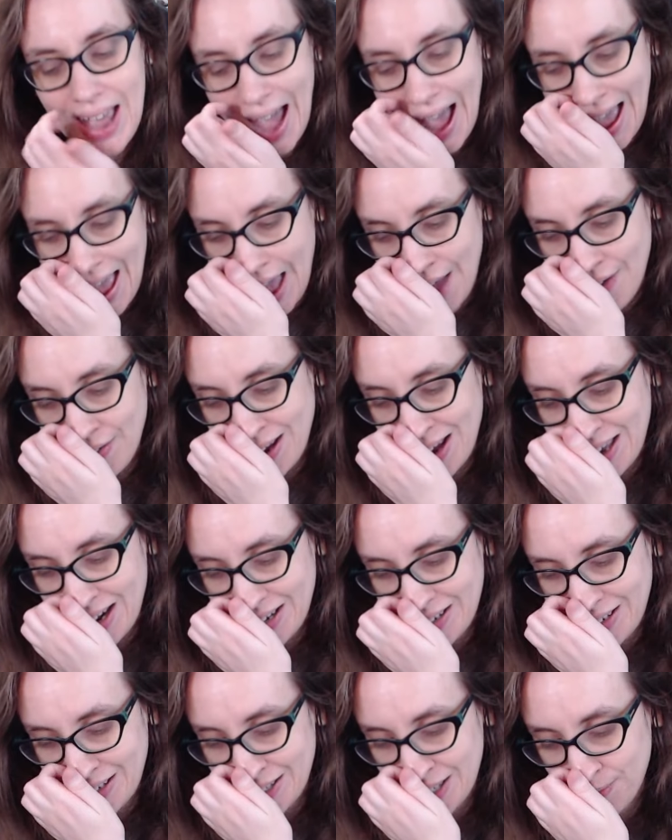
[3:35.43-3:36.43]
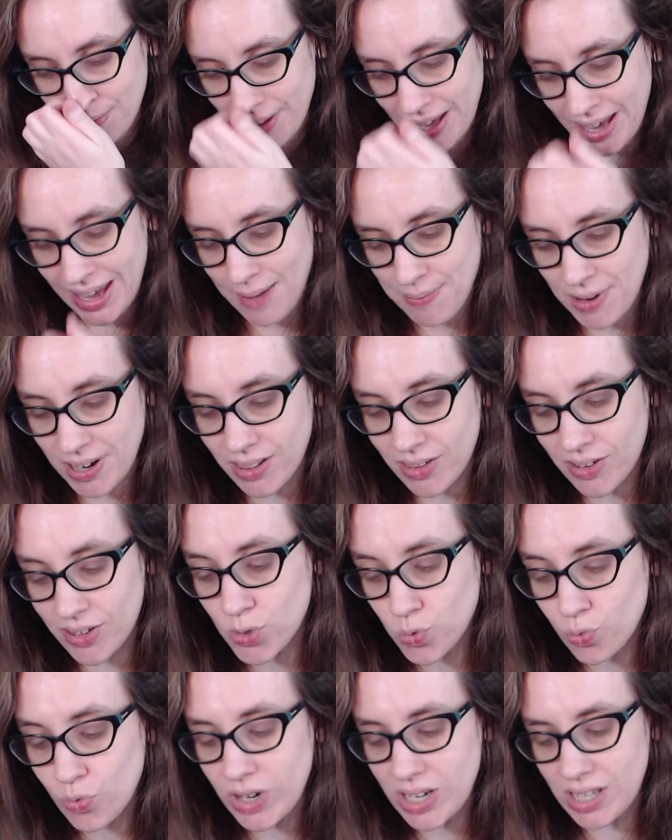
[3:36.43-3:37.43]
I haven't gotten a chance to play it yet, but it
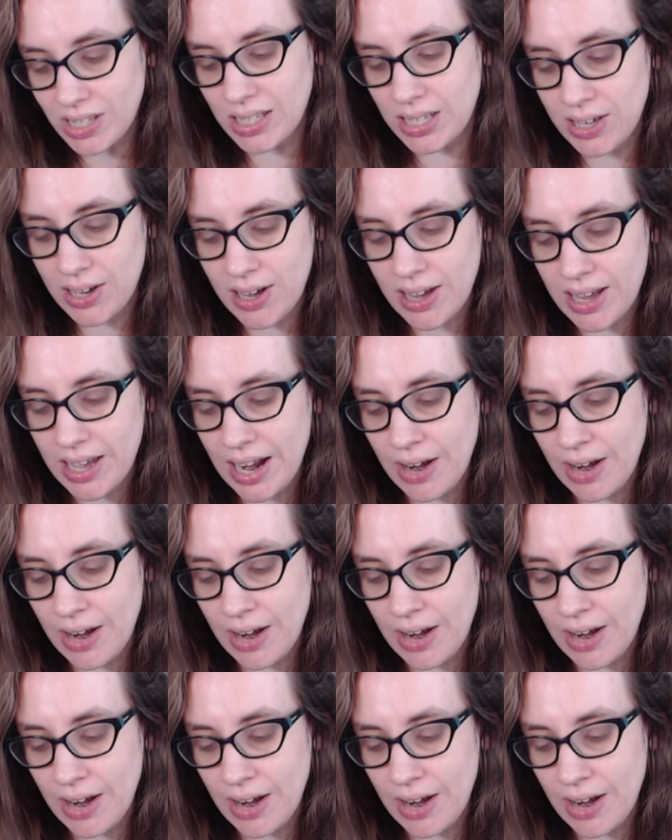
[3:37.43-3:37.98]
looks really good.